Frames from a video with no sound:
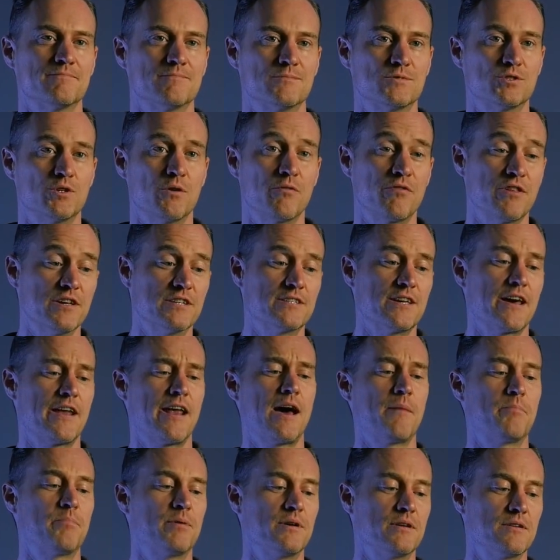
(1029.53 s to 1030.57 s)
So if this had
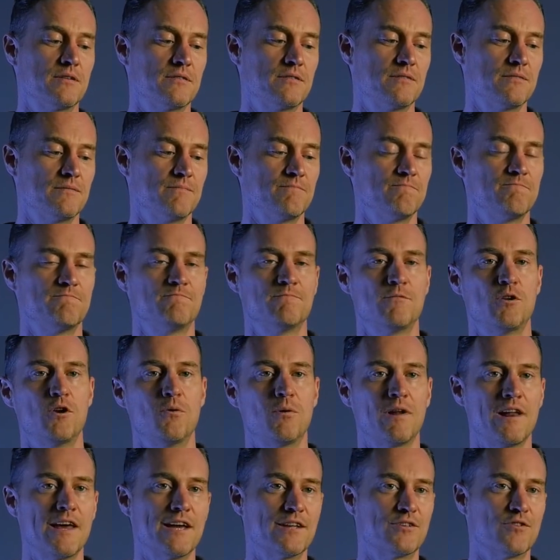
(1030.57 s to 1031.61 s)
happened, you know,
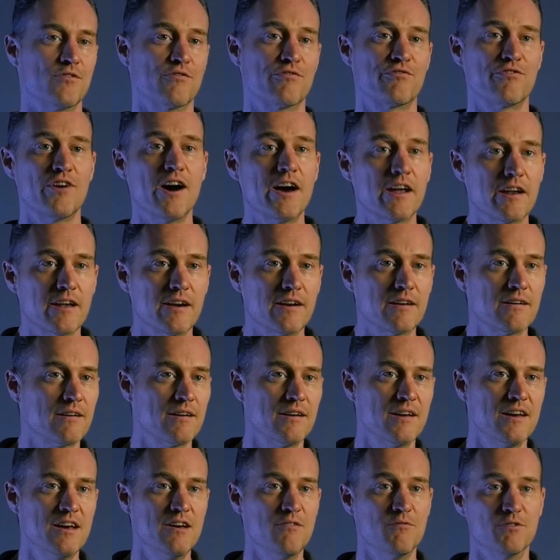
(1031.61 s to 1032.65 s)
late on Friday,
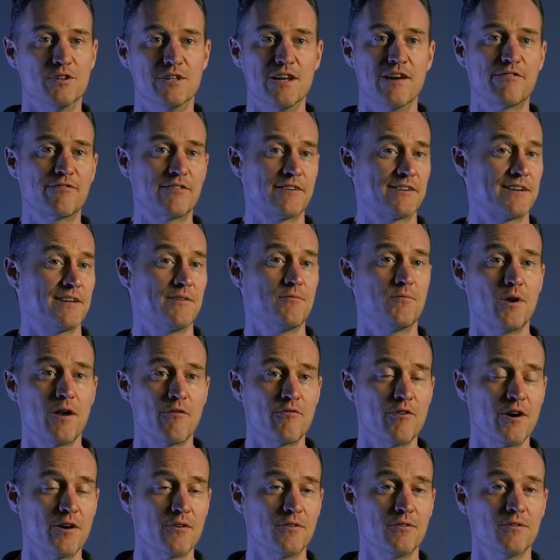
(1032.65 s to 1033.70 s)
we definitely would
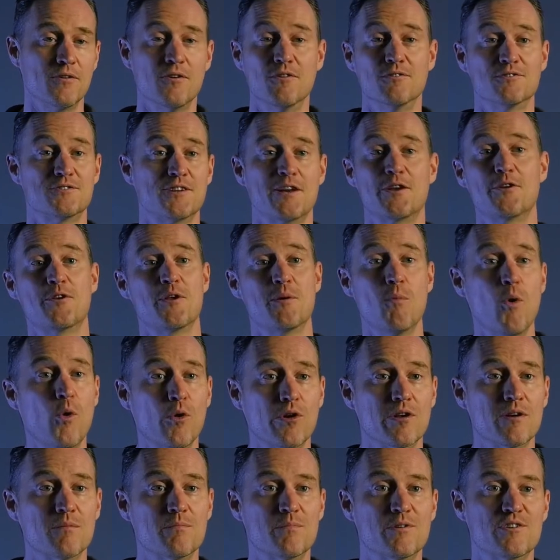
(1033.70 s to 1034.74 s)
have run on Saturday
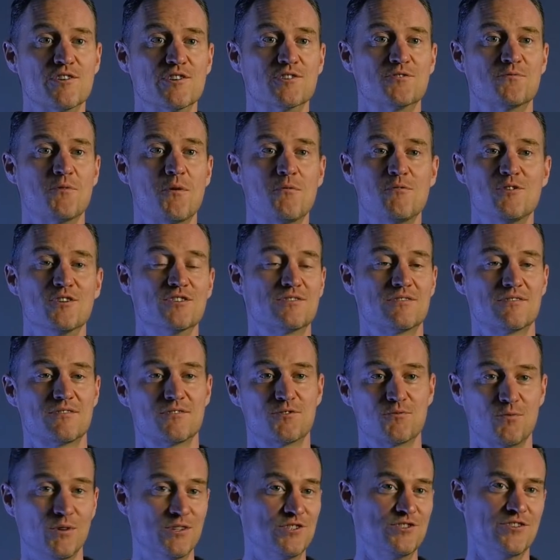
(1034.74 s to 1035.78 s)
morning, because we just
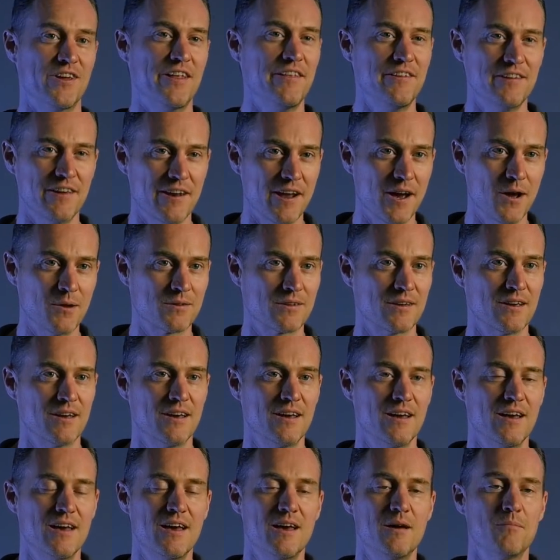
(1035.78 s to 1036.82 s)
switched the engine out,
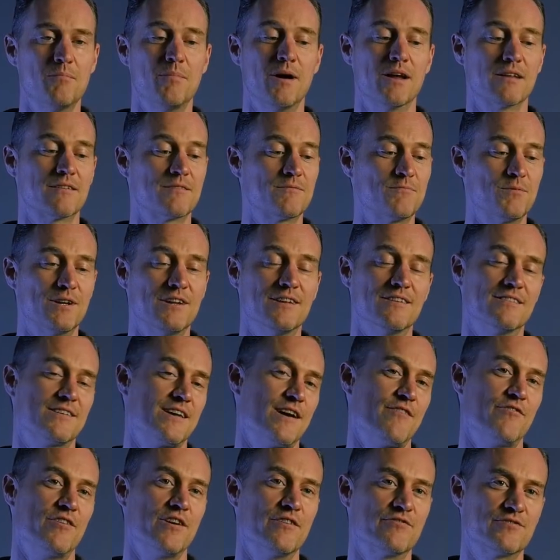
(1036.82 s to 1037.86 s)
but we didn't
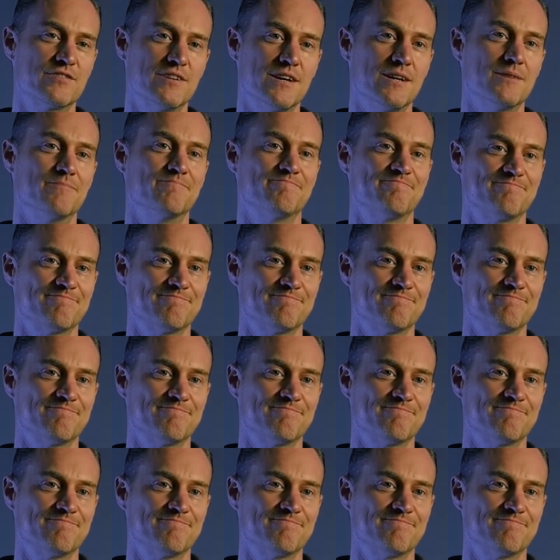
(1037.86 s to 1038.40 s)
have enough time.